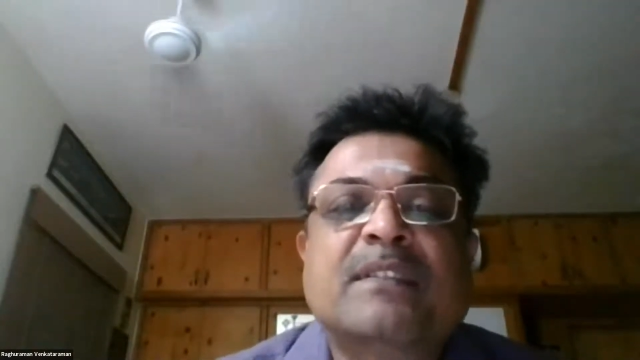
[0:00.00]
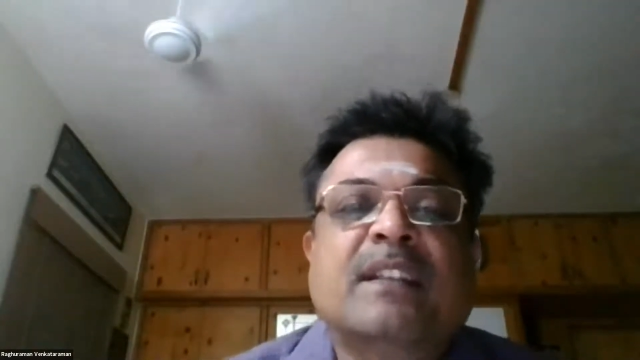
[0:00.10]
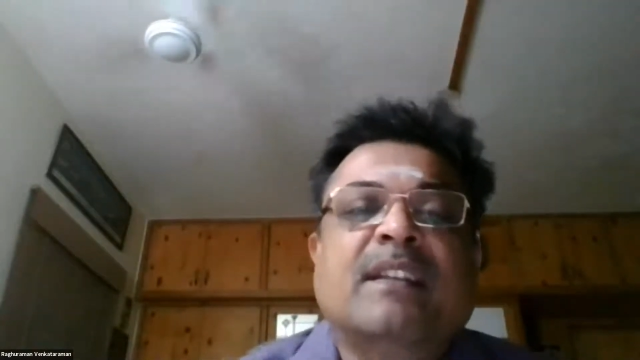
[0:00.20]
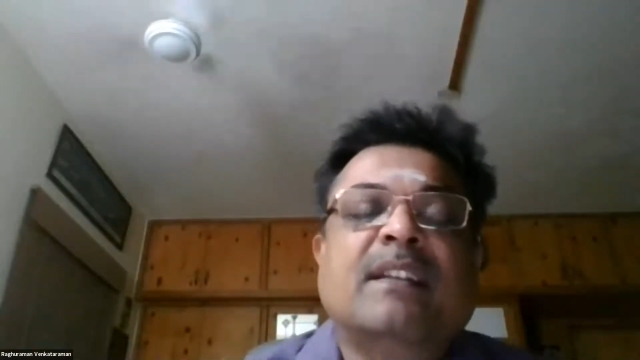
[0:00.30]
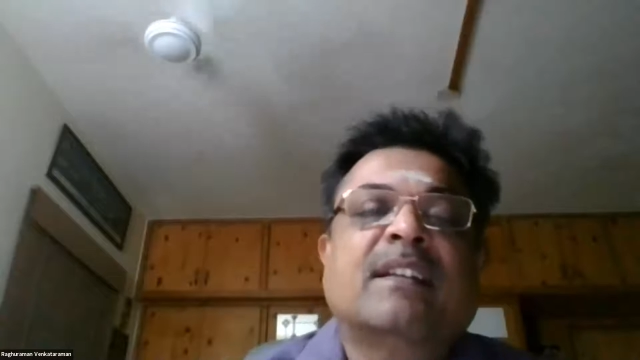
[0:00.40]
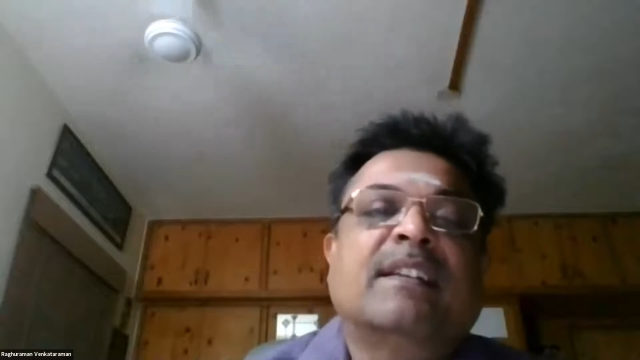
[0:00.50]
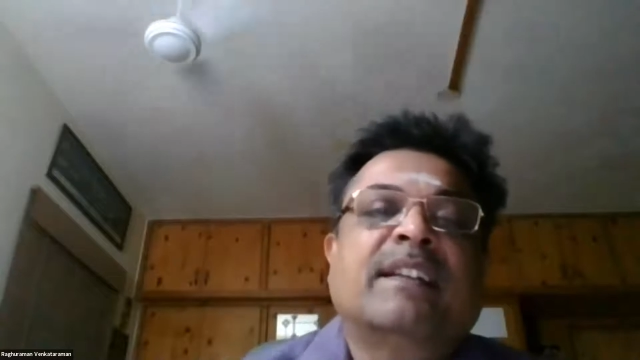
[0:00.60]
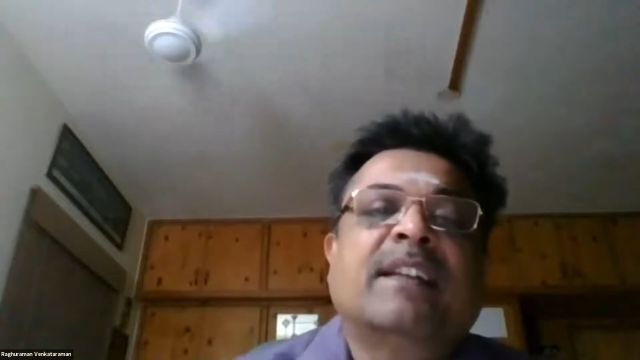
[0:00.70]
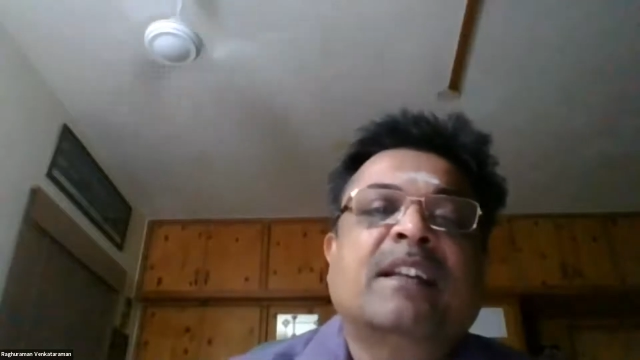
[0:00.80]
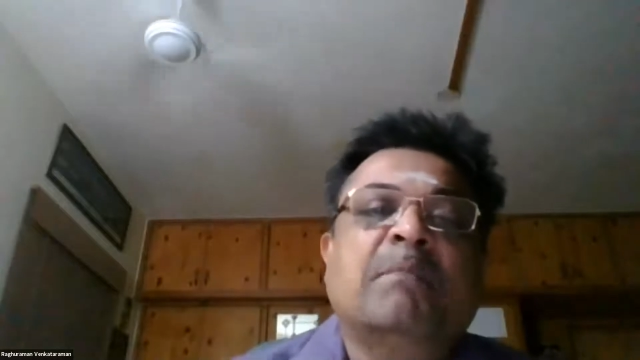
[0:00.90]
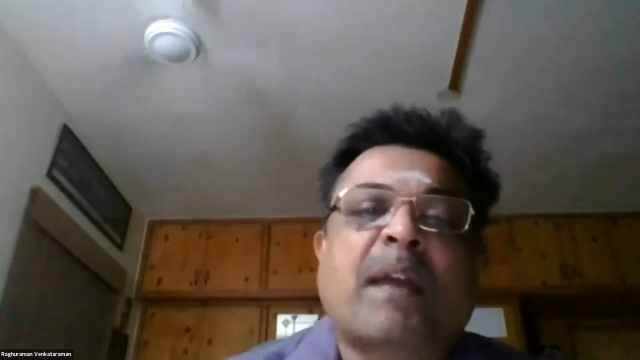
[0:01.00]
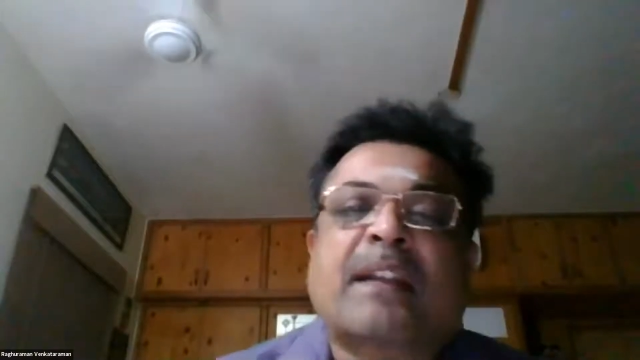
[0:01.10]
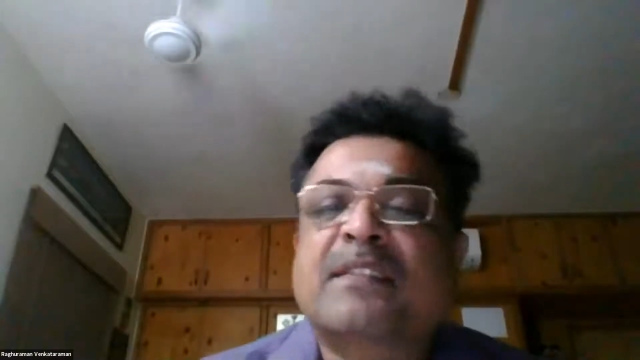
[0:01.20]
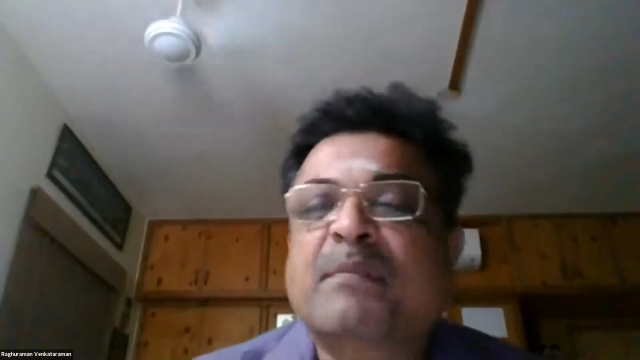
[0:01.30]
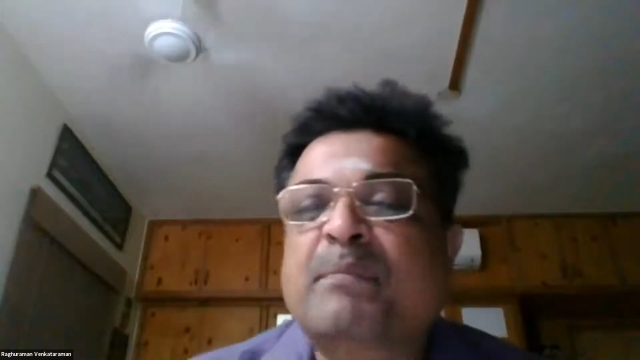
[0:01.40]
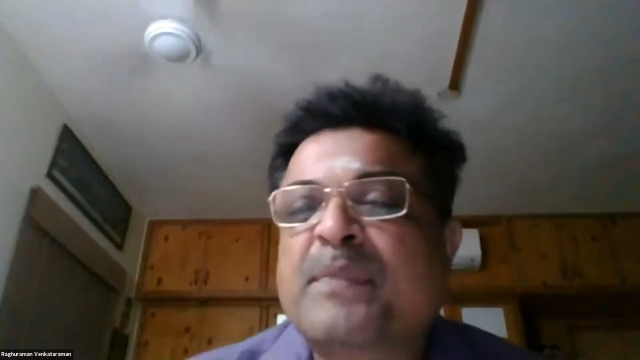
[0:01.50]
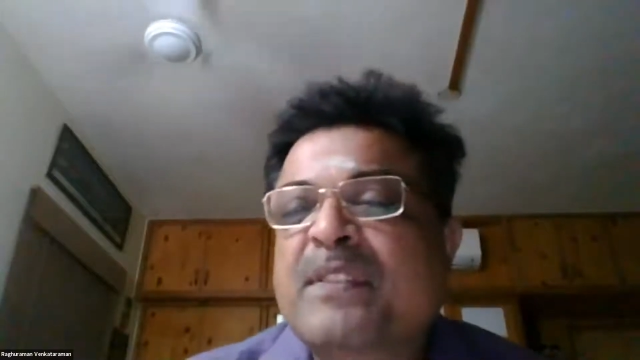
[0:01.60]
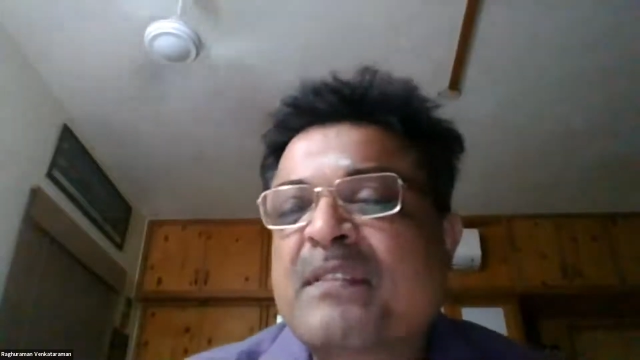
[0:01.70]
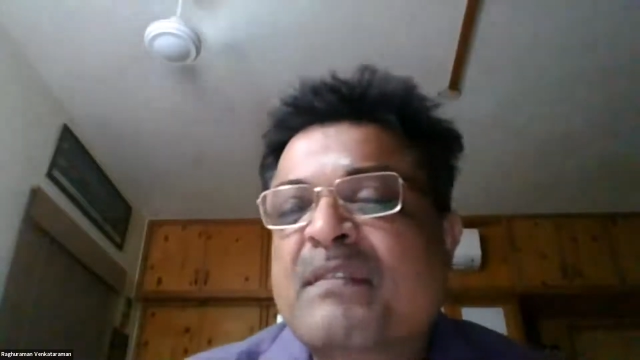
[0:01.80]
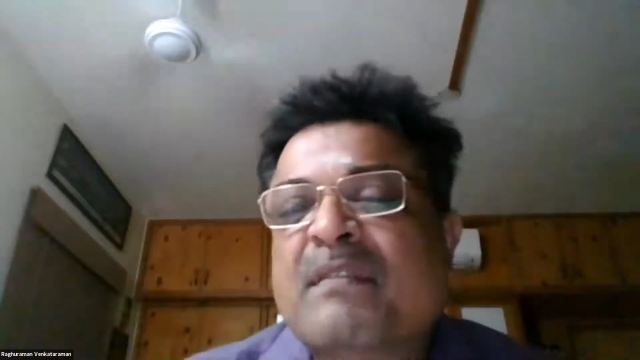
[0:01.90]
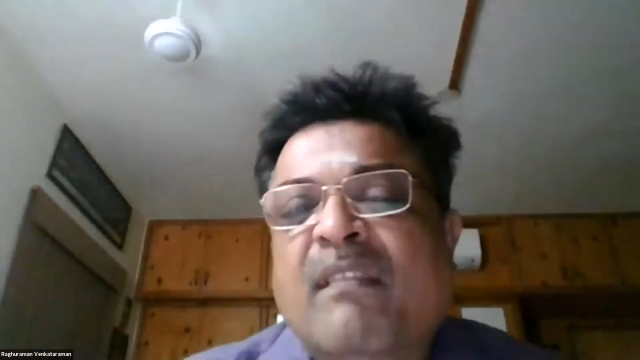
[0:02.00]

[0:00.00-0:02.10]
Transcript: the legal maxims